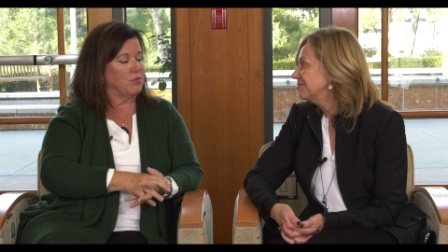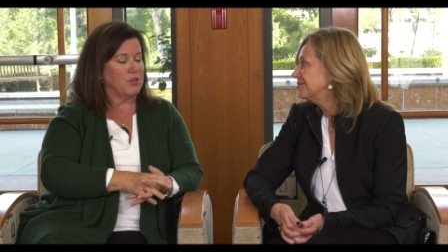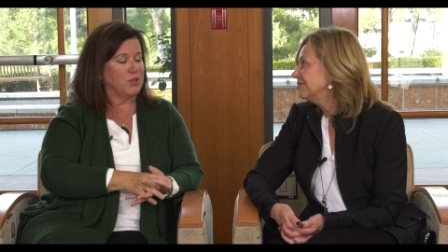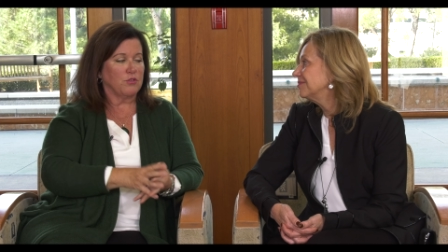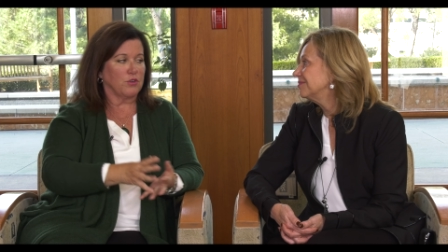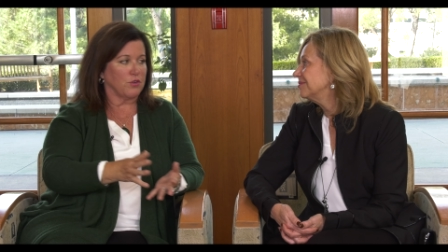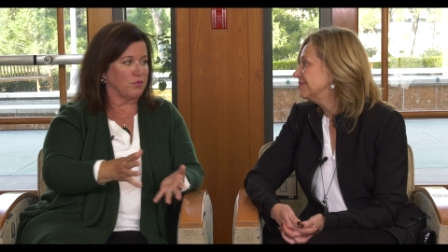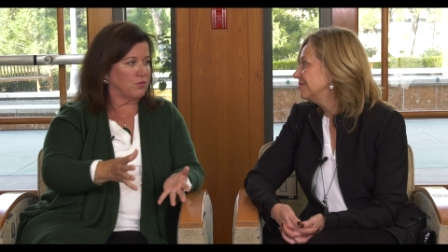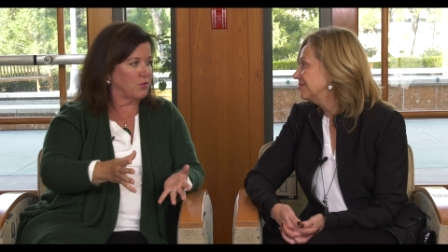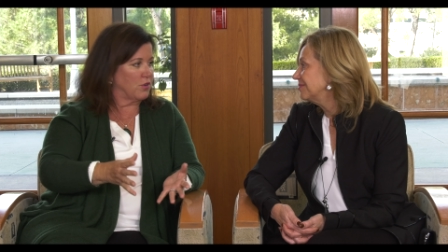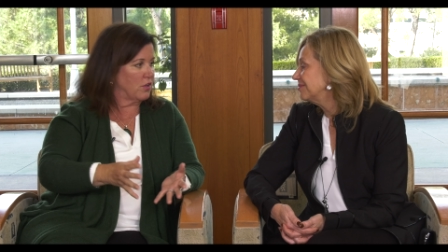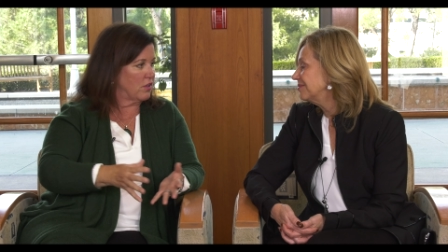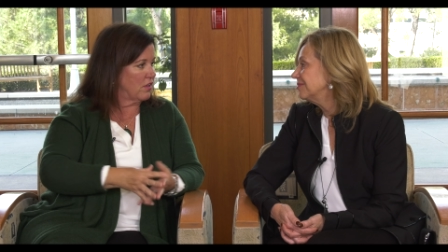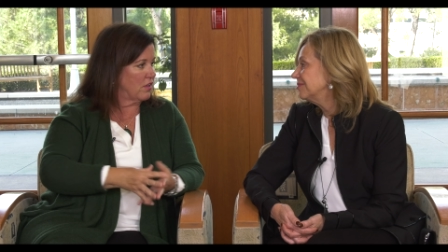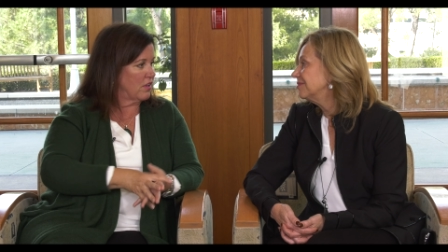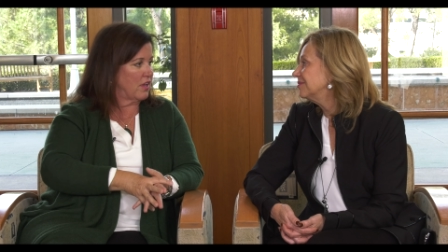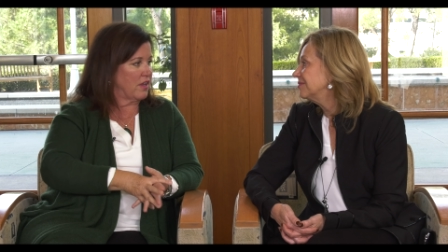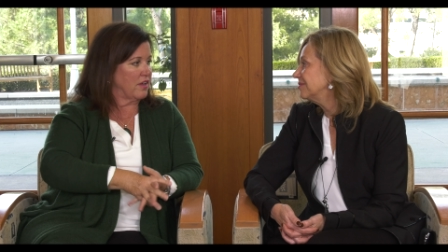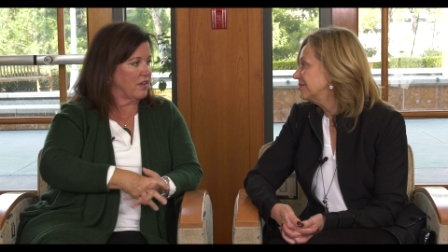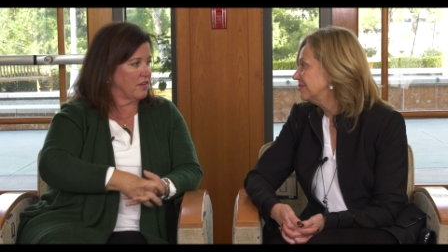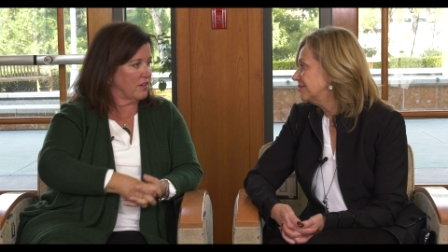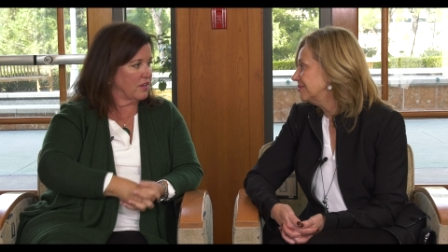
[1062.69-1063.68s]

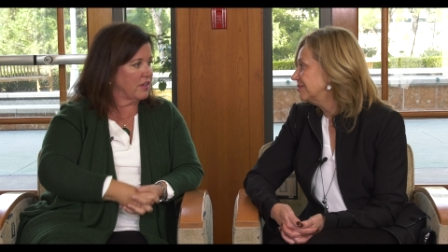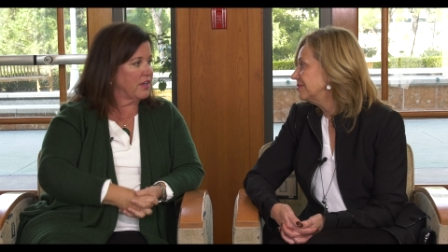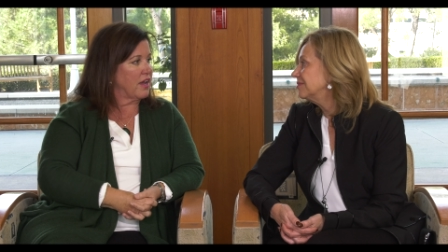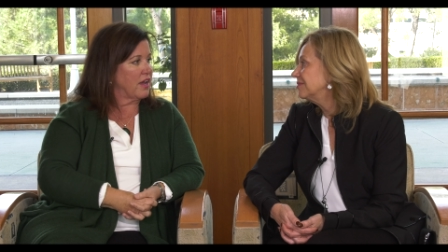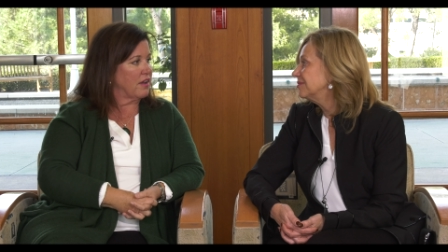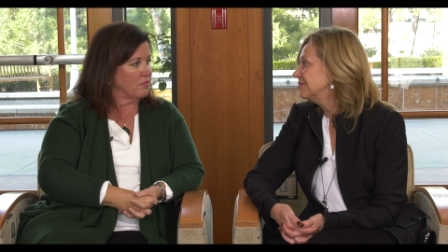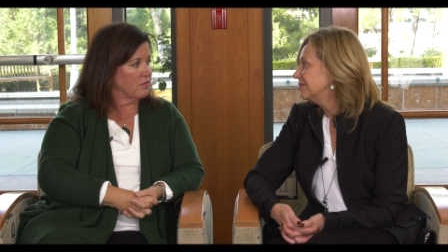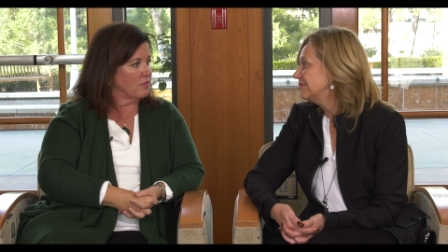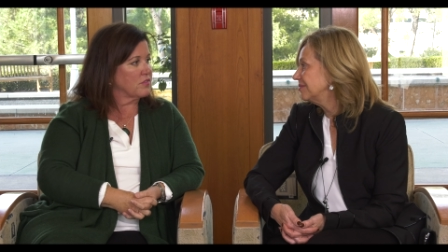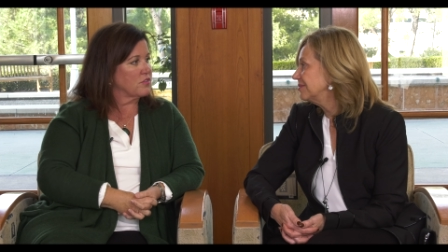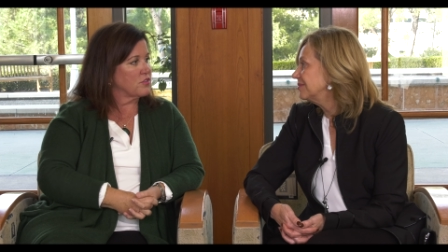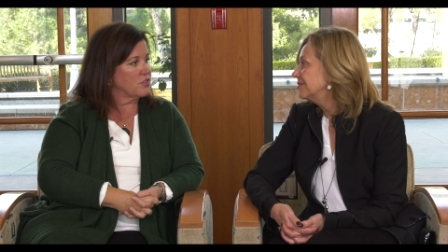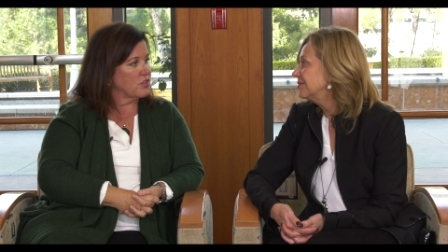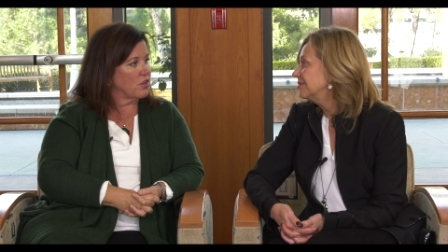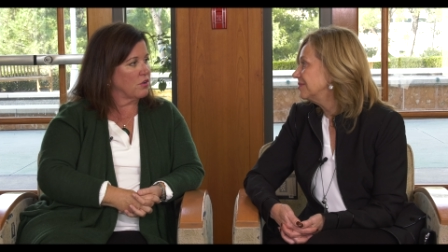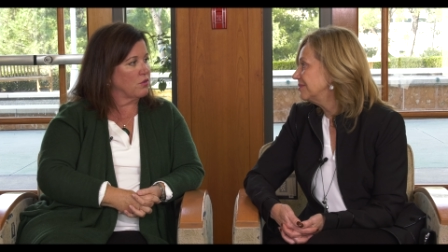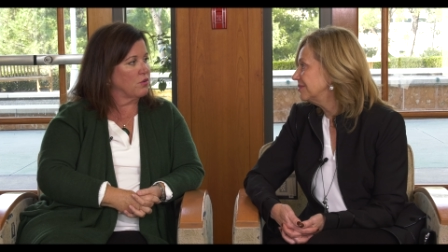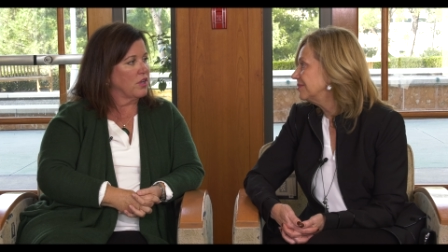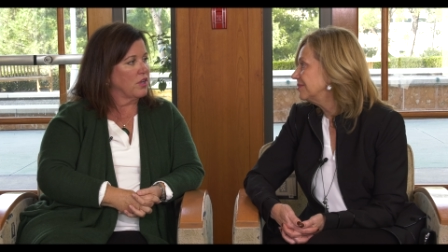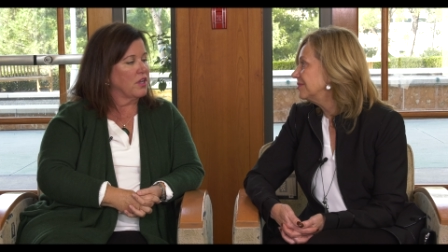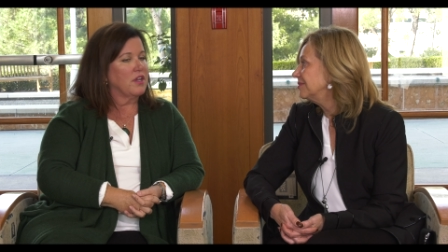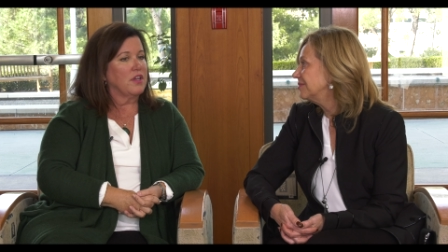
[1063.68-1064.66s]
beautiful, uh, yeah.
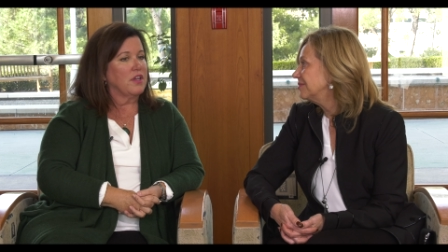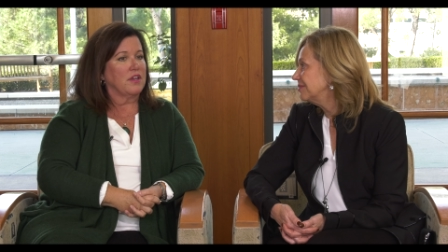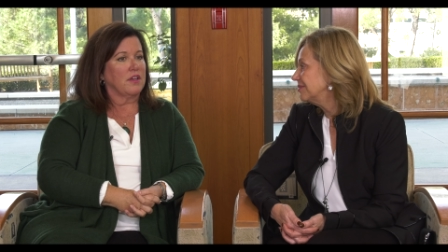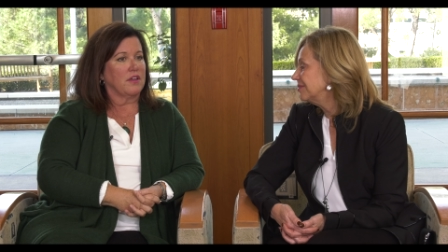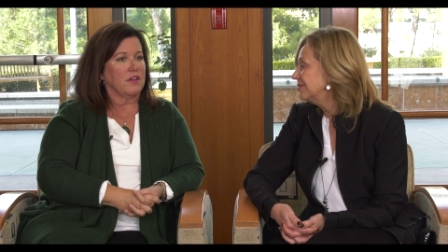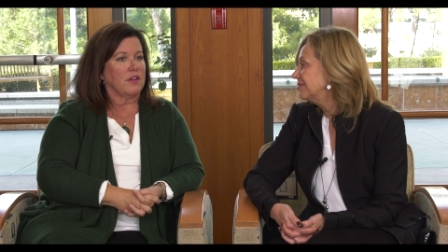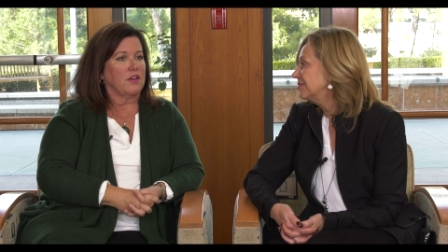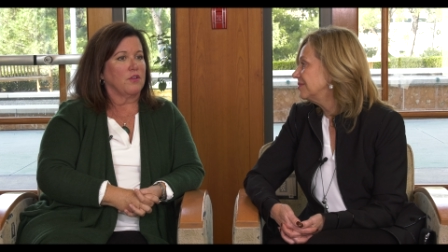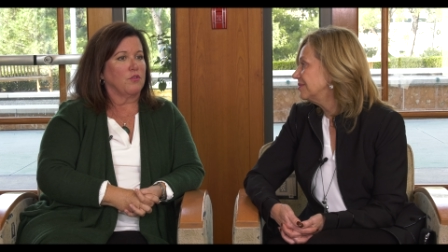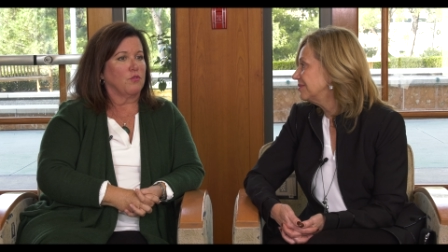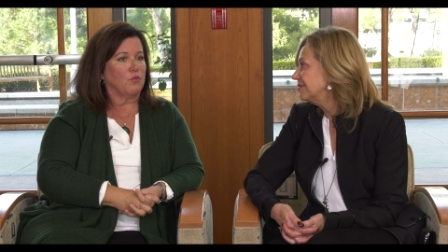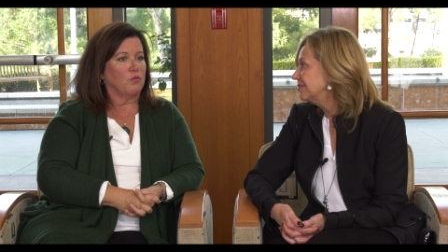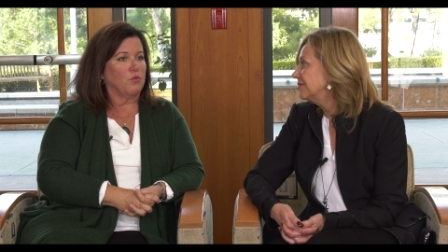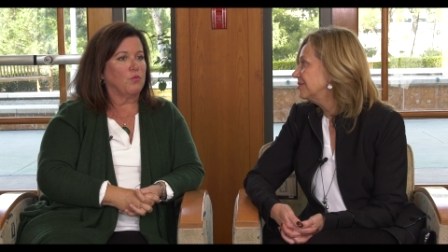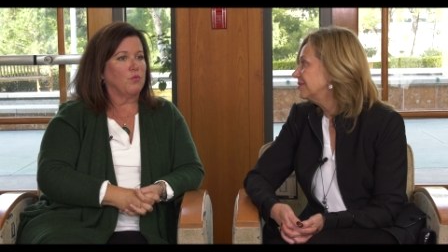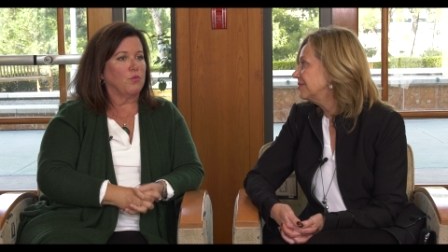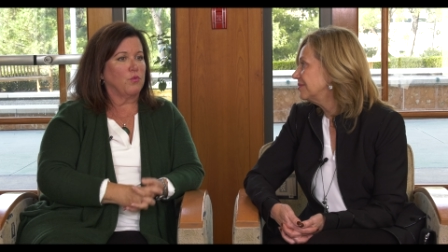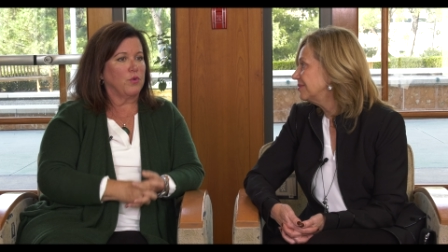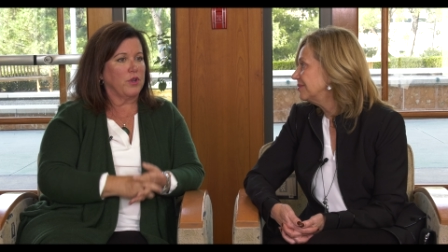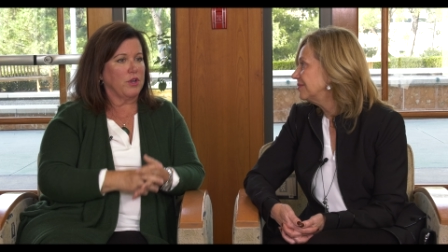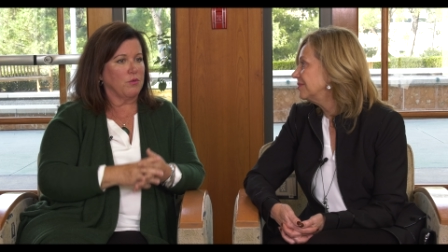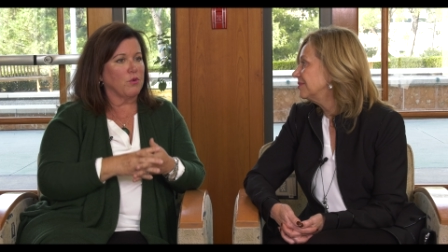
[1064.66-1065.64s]
So
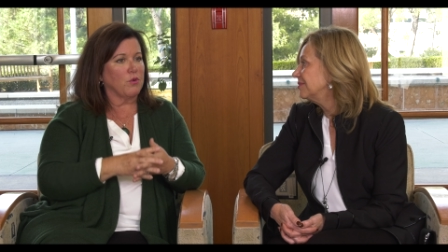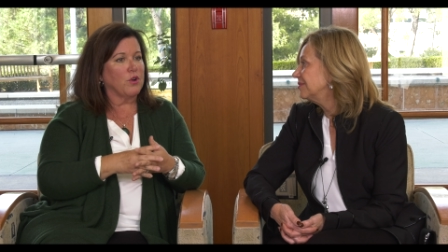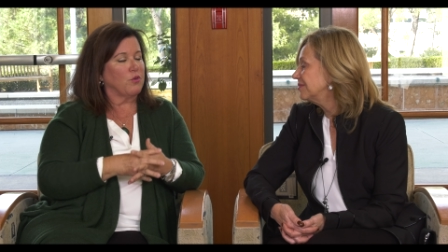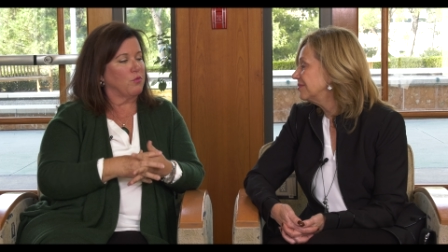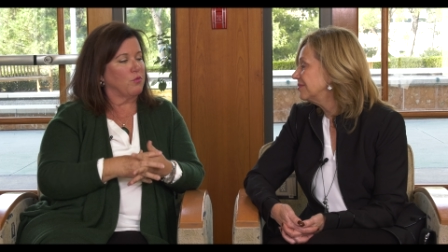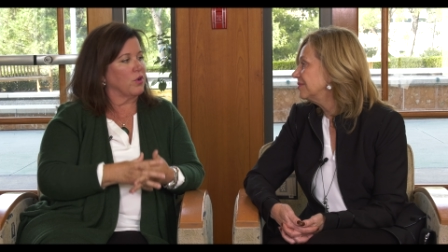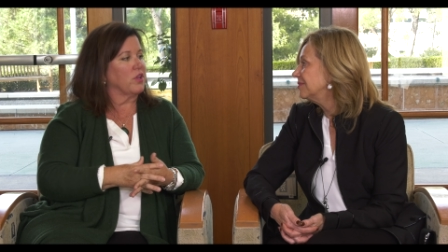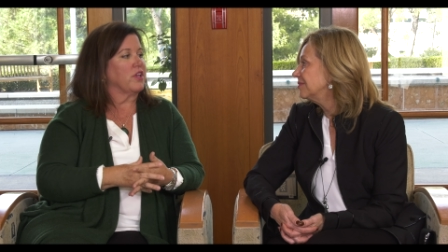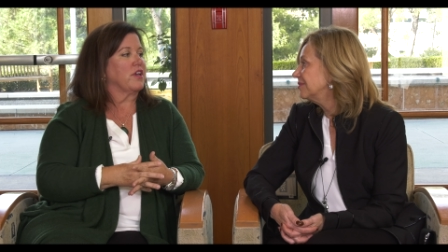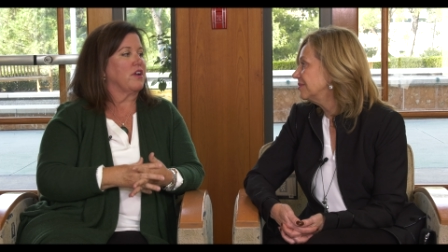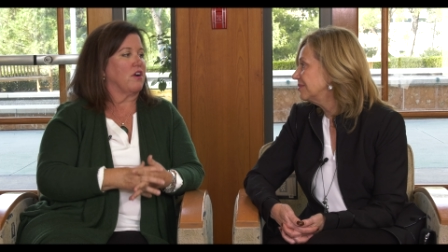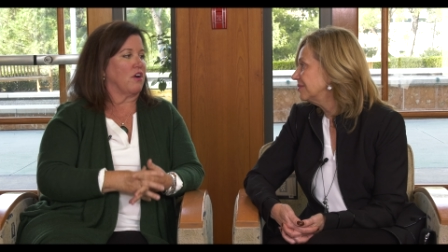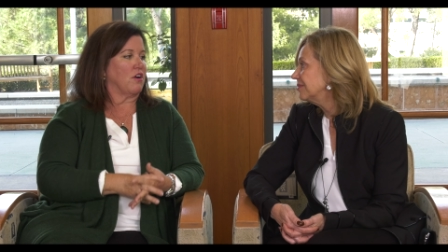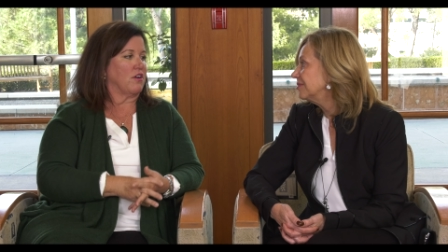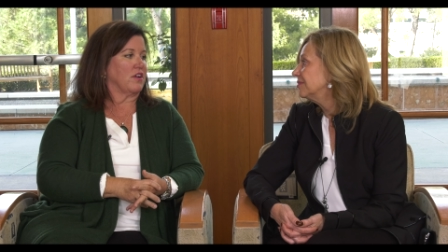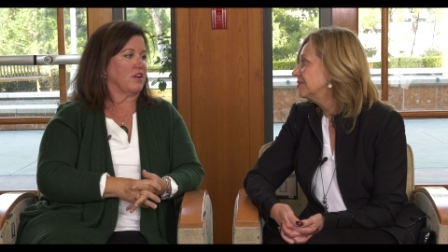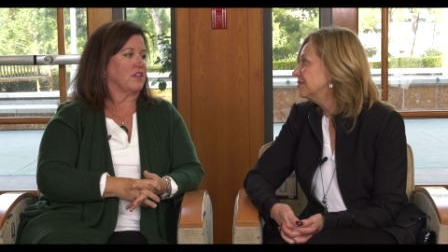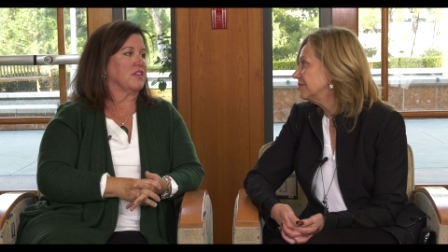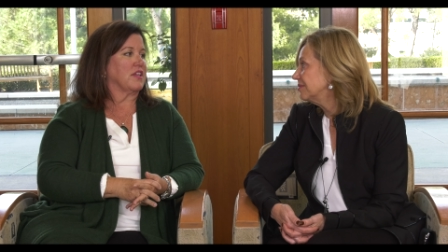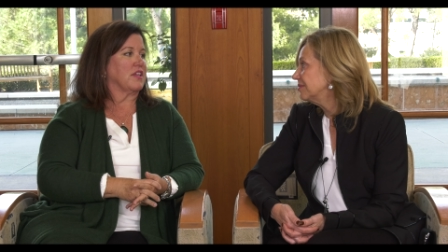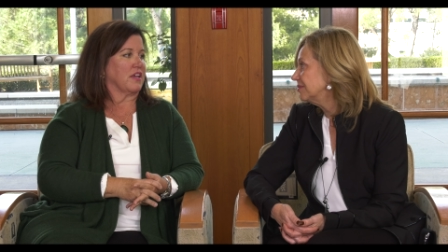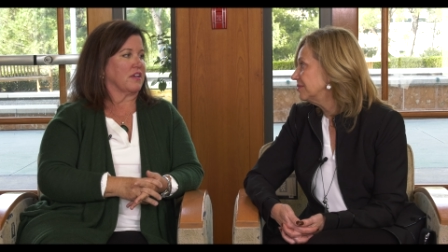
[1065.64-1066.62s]
we work really
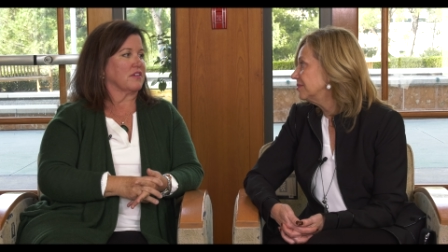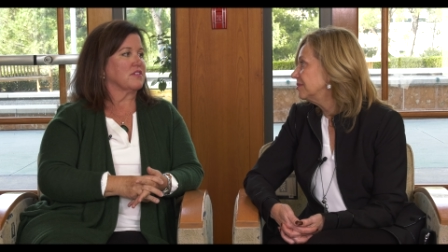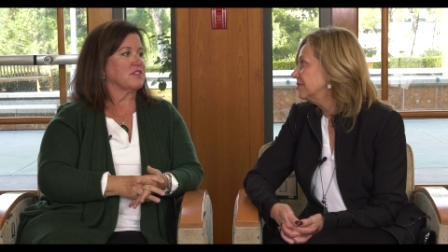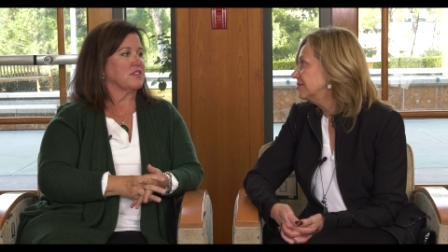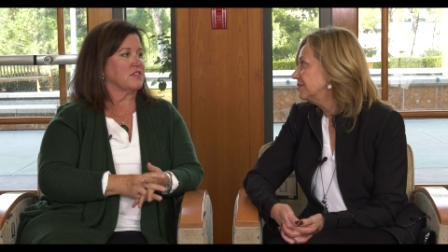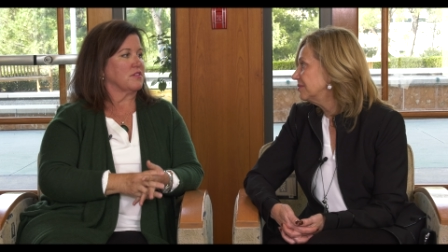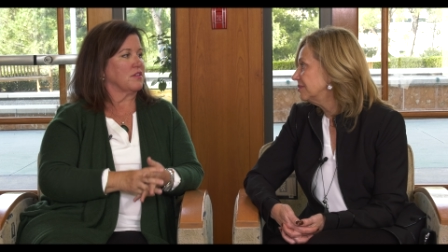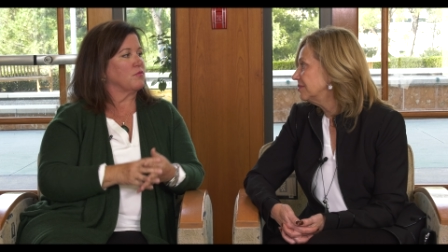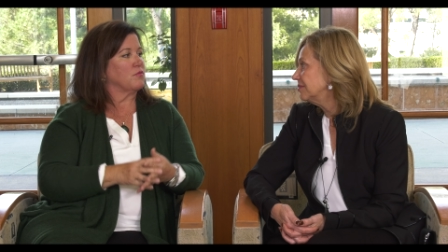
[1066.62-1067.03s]
hard on things.